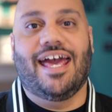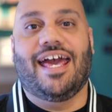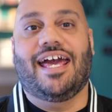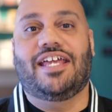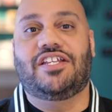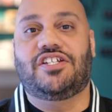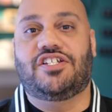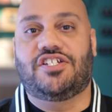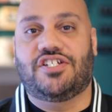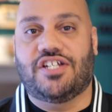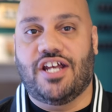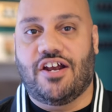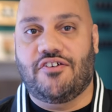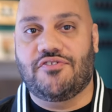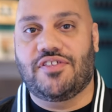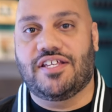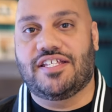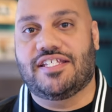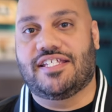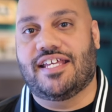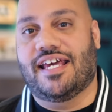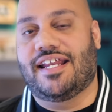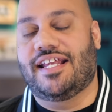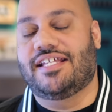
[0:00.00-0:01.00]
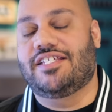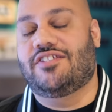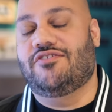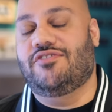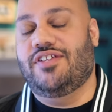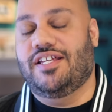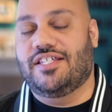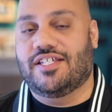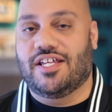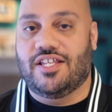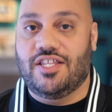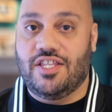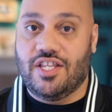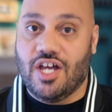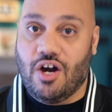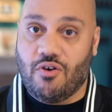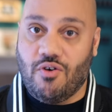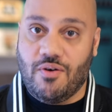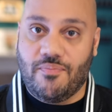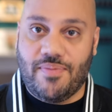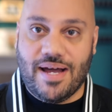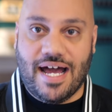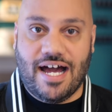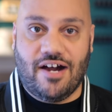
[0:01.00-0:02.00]
and share the settings you need to
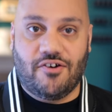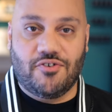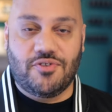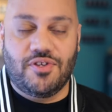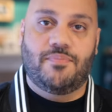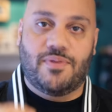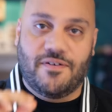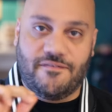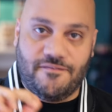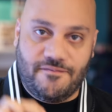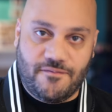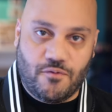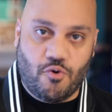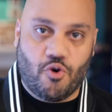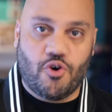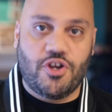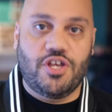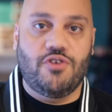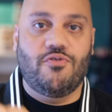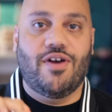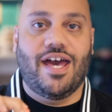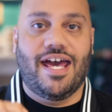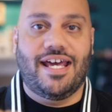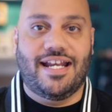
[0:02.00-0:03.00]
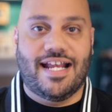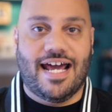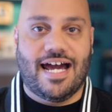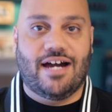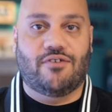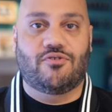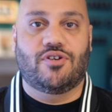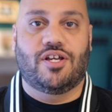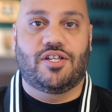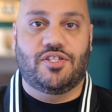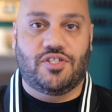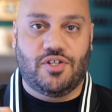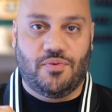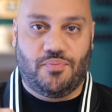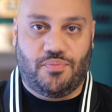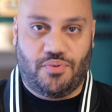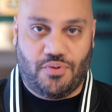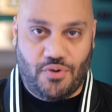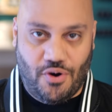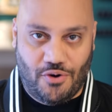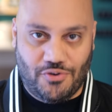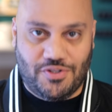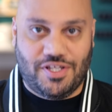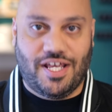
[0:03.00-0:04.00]
know about before you head out to
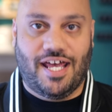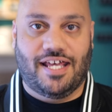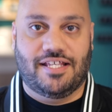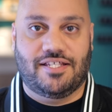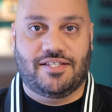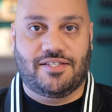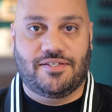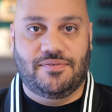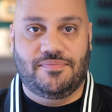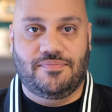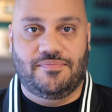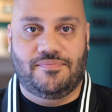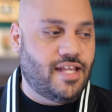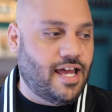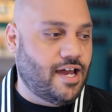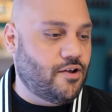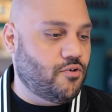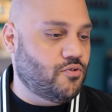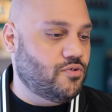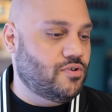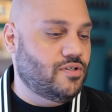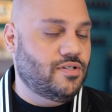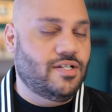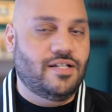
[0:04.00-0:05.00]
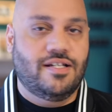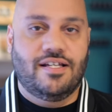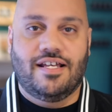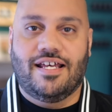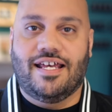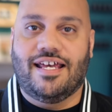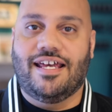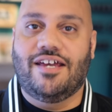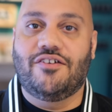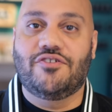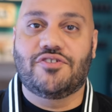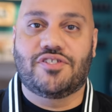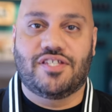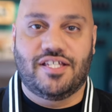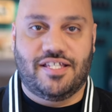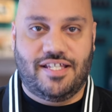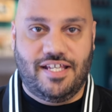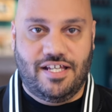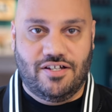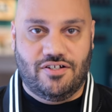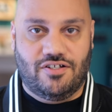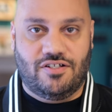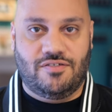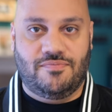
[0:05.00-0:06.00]
protest. Now, here's the
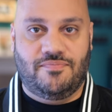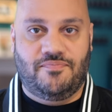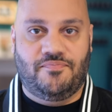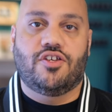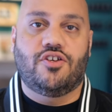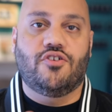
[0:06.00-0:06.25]
deal.